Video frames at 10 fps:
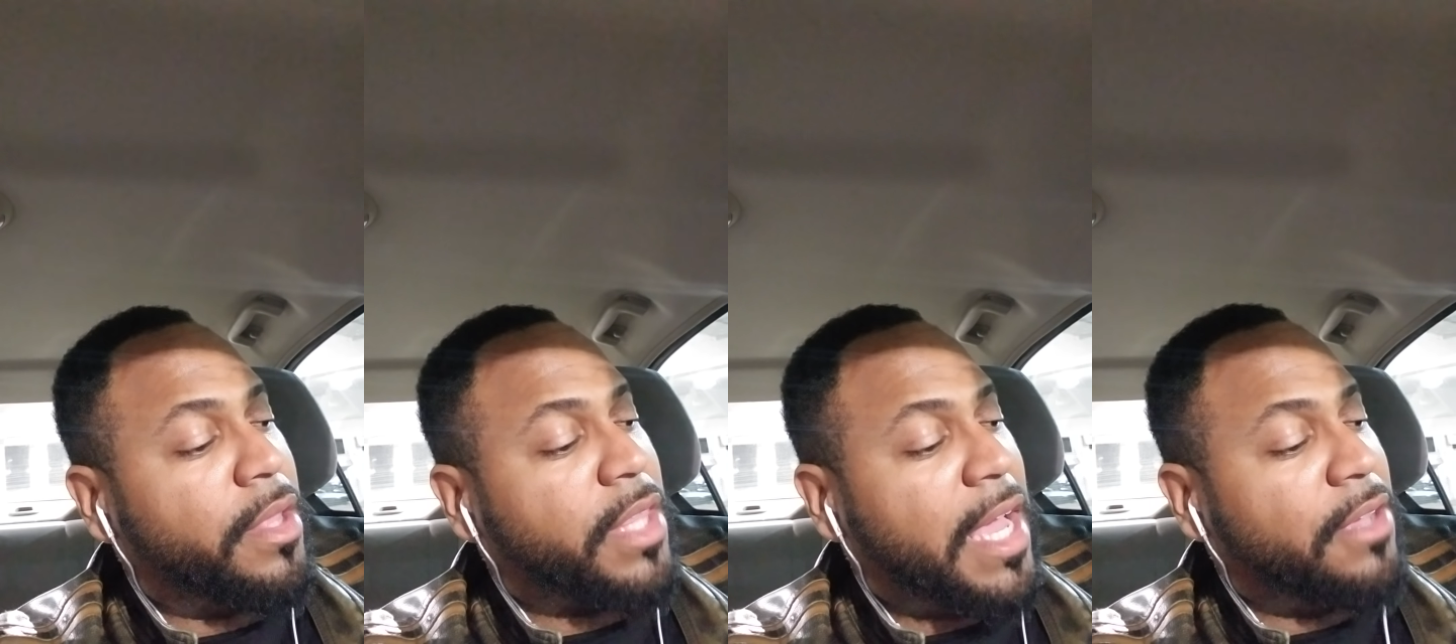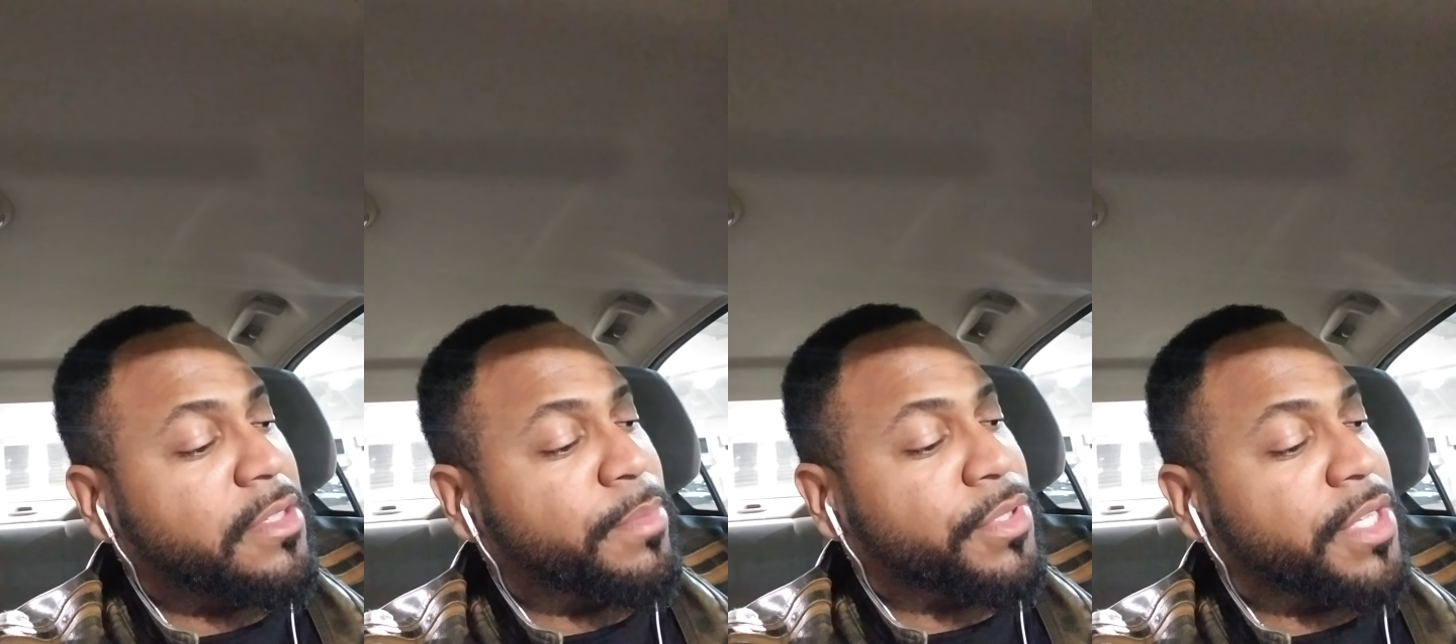a
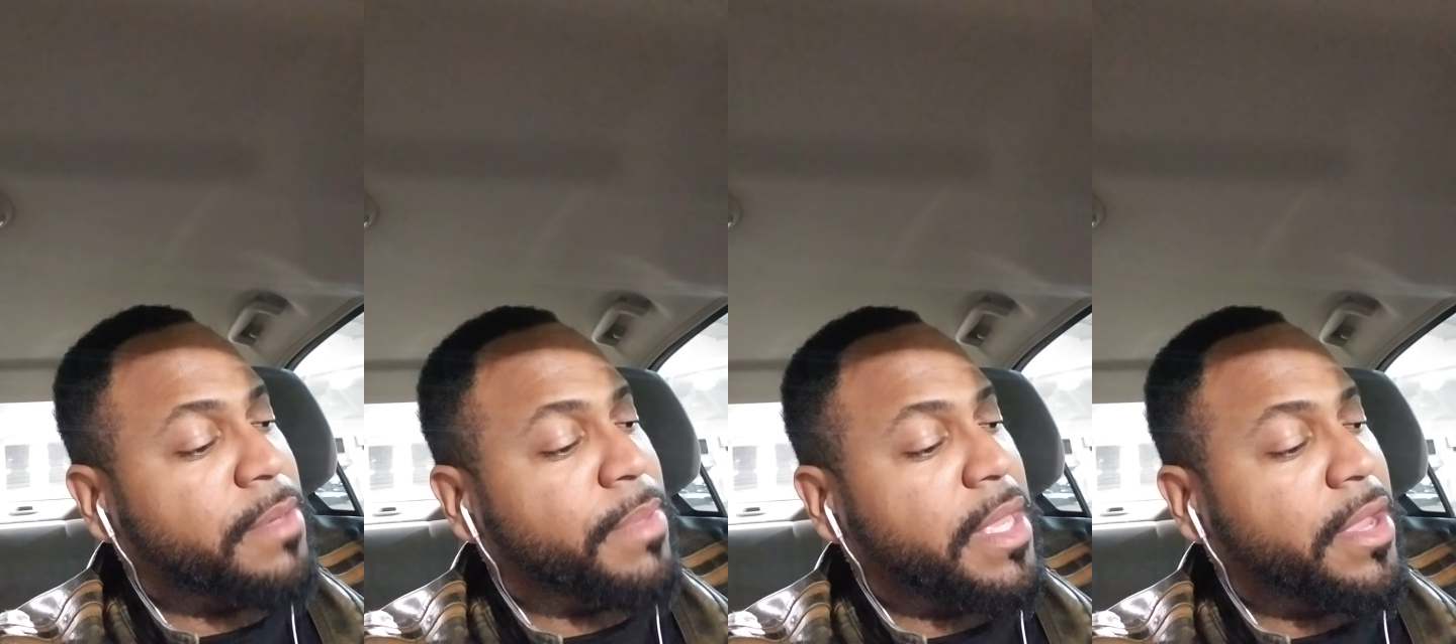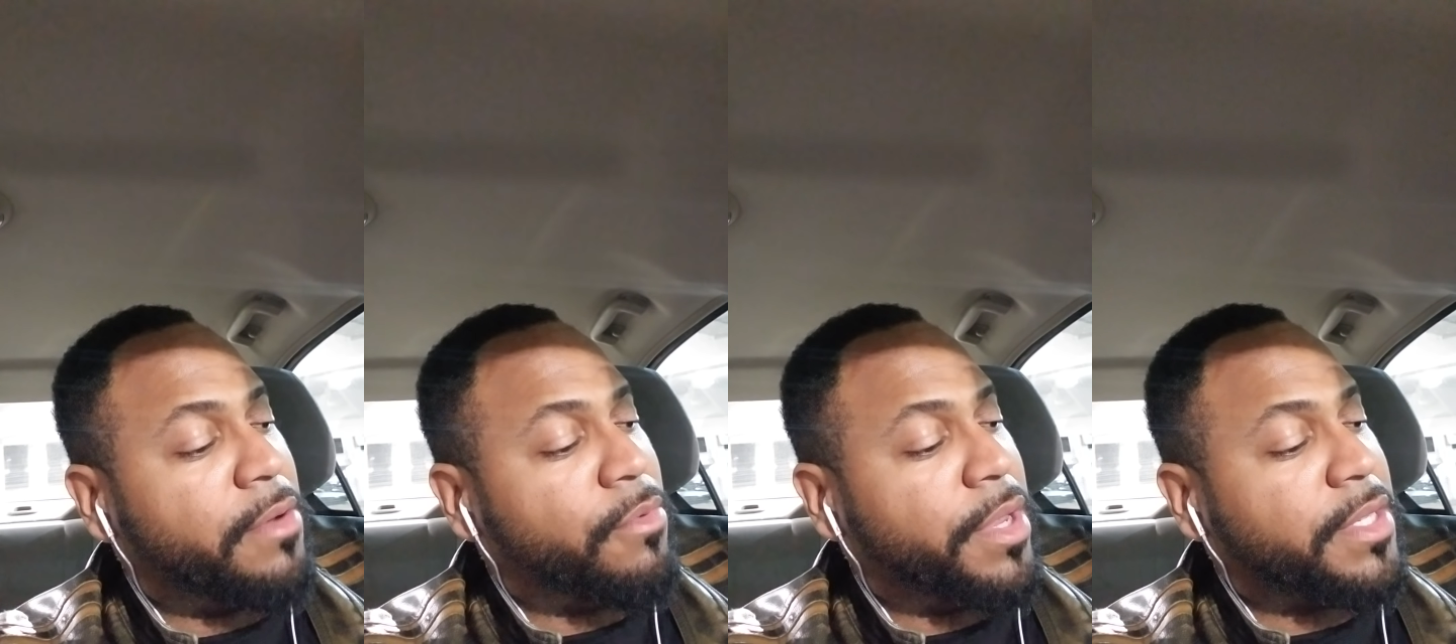thousand percent be here
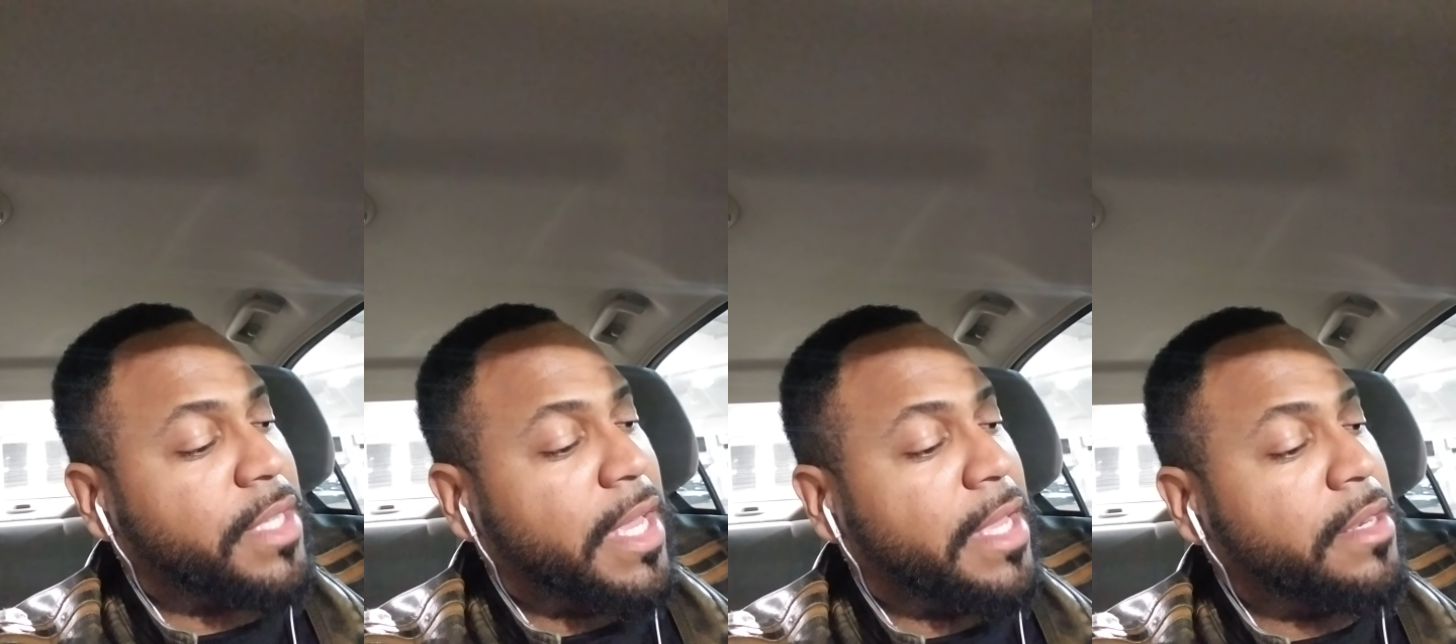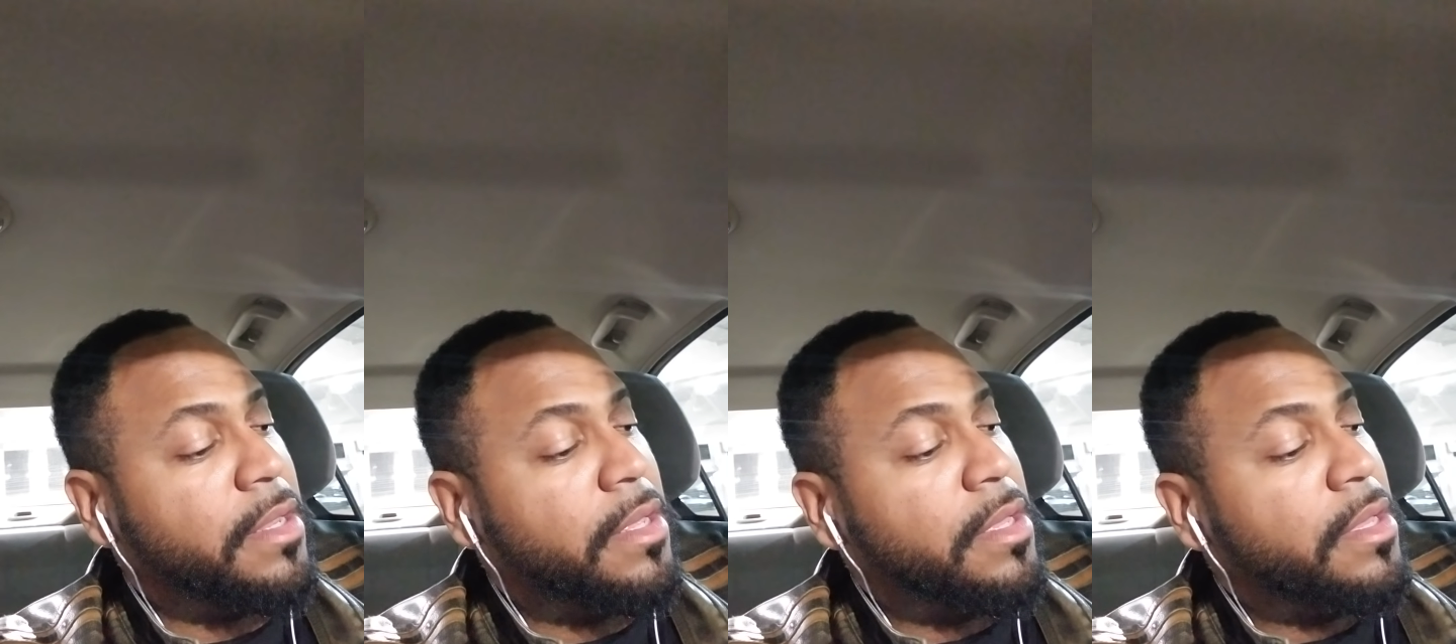at ringside.
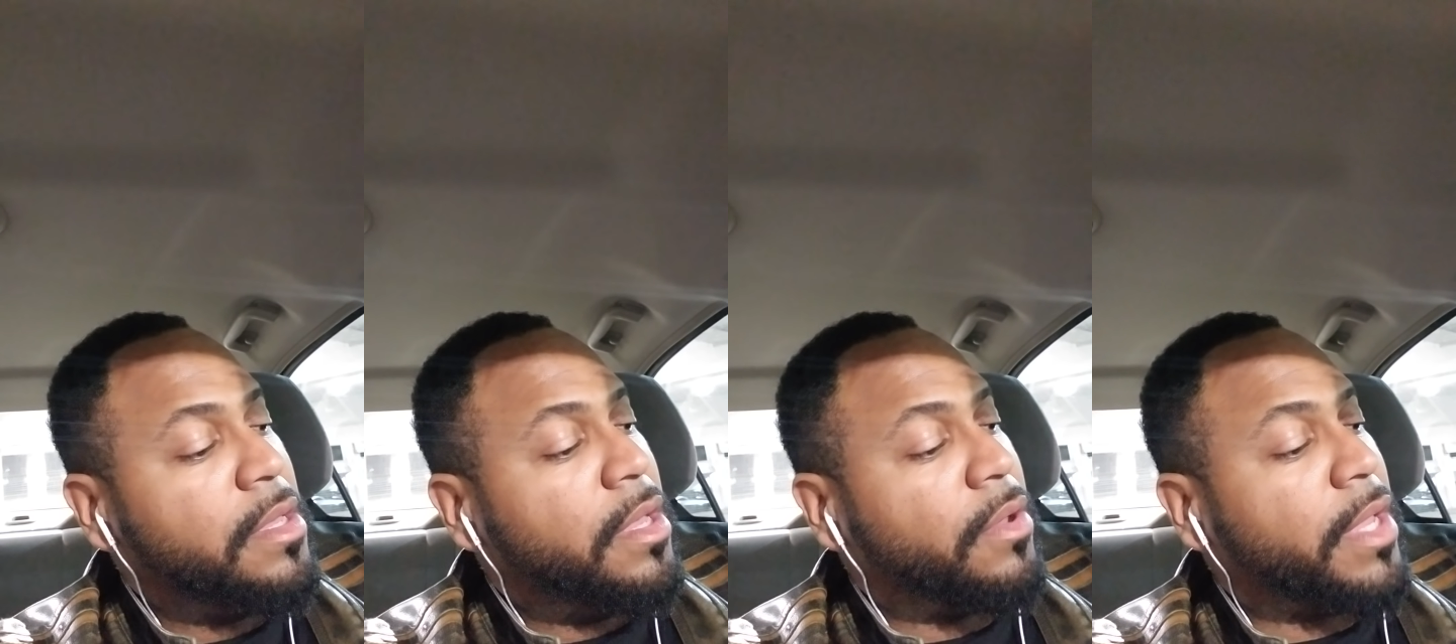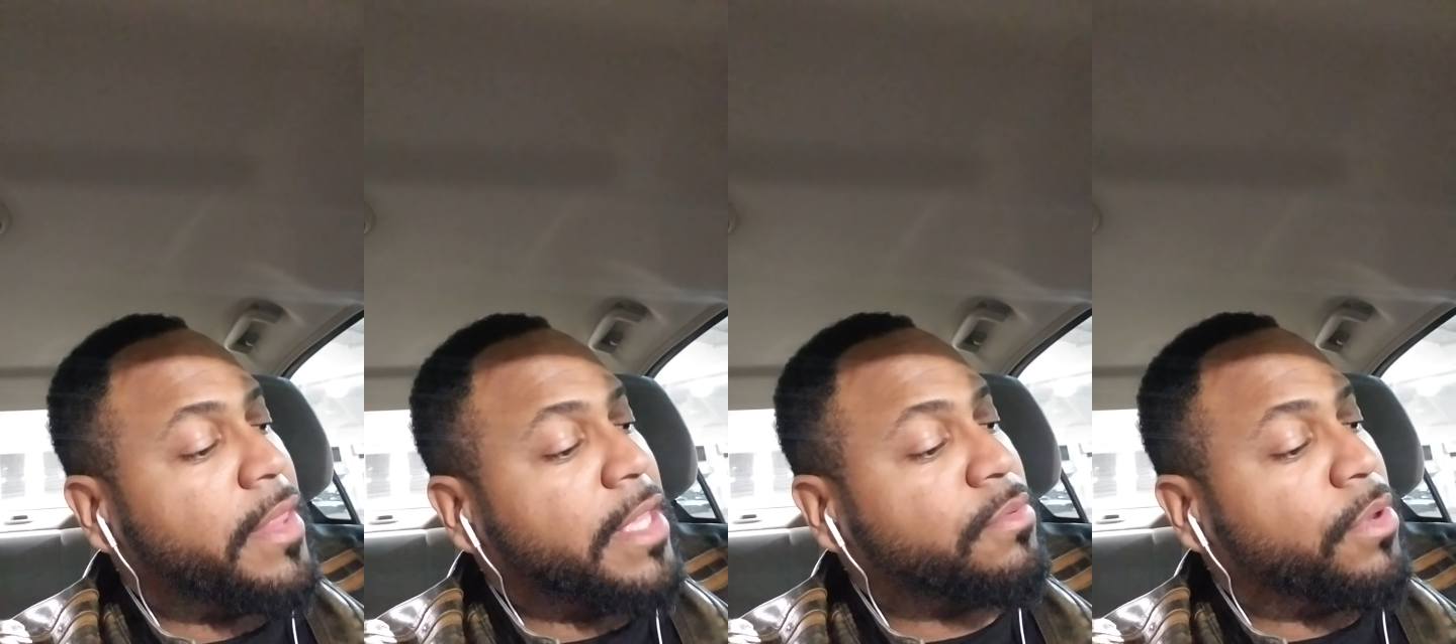Okay,
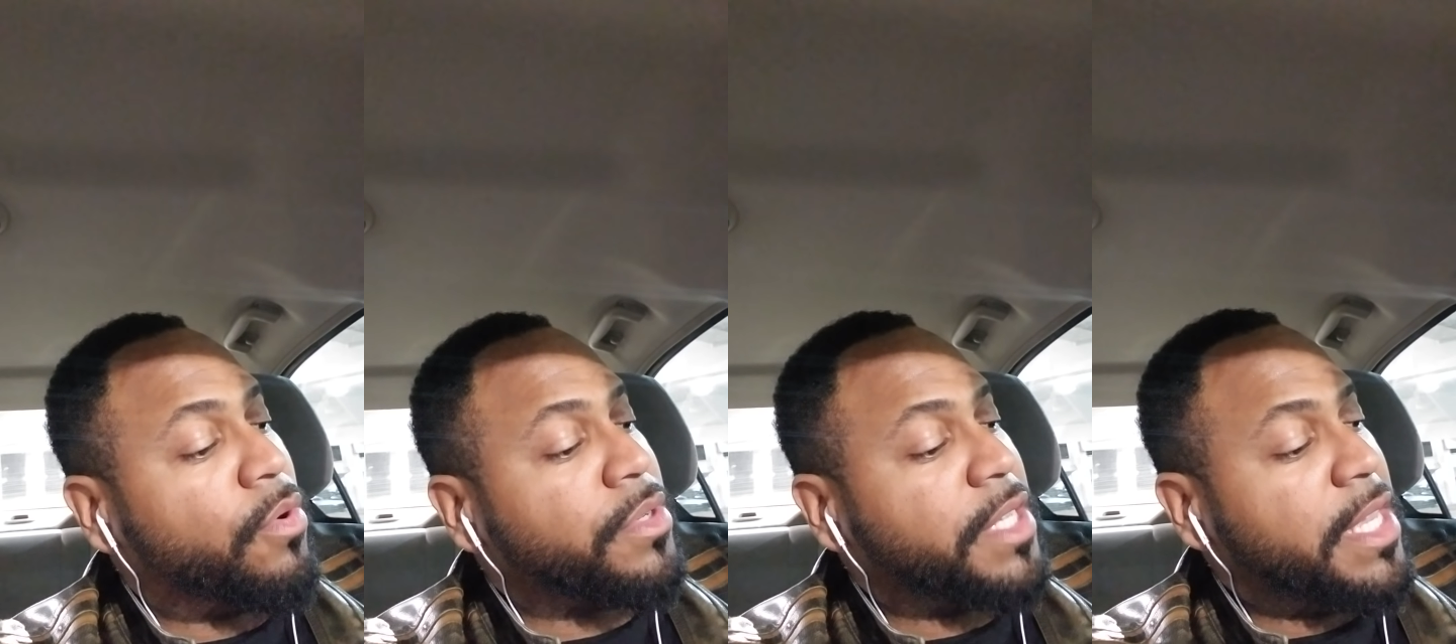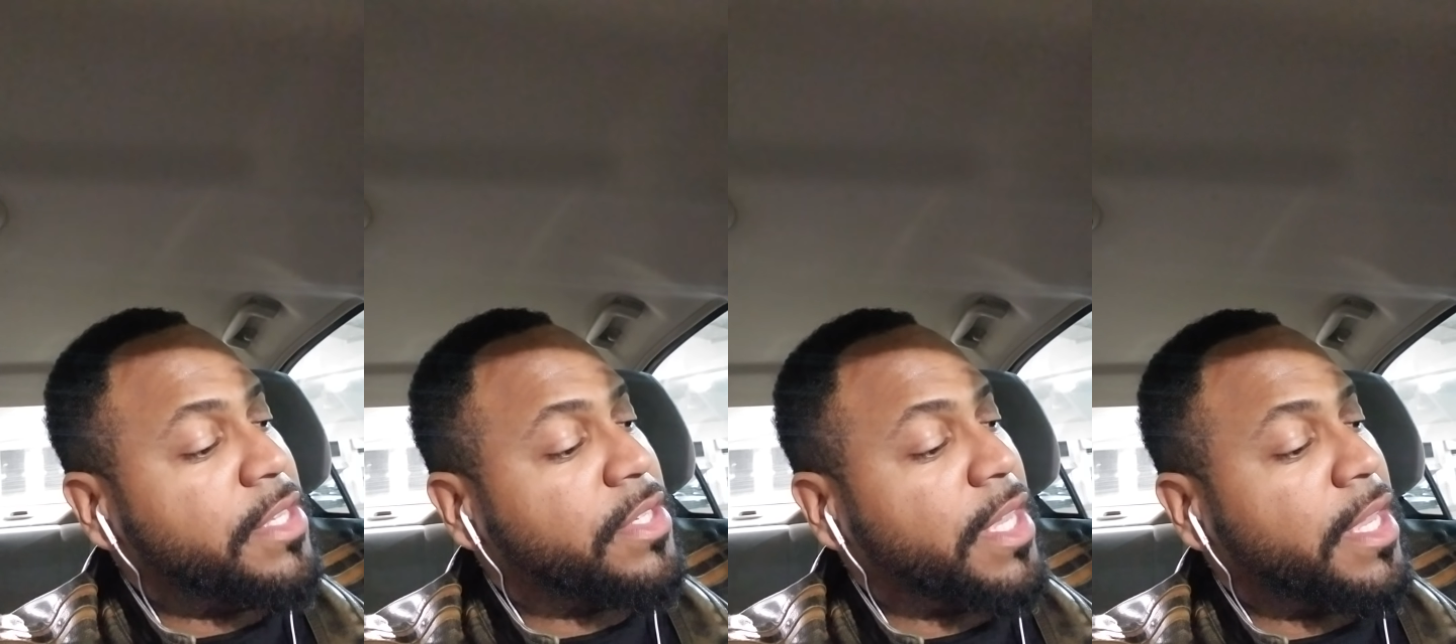that's what
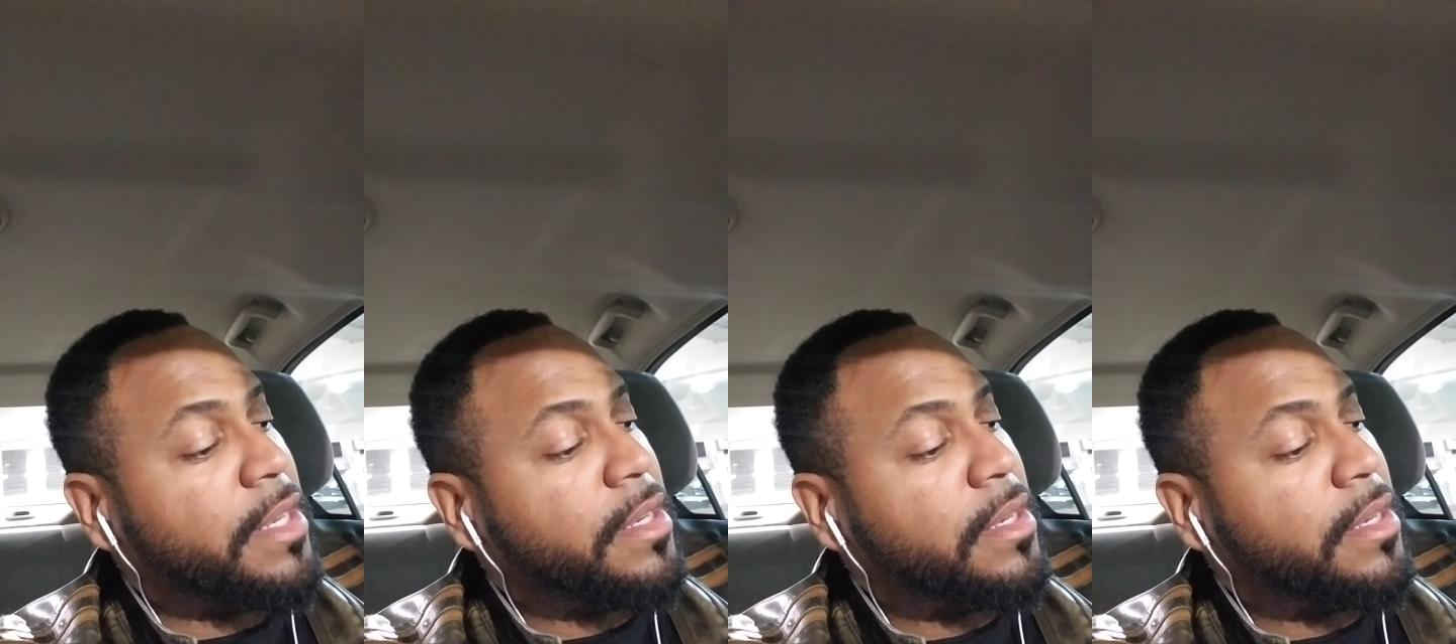Ortiz said.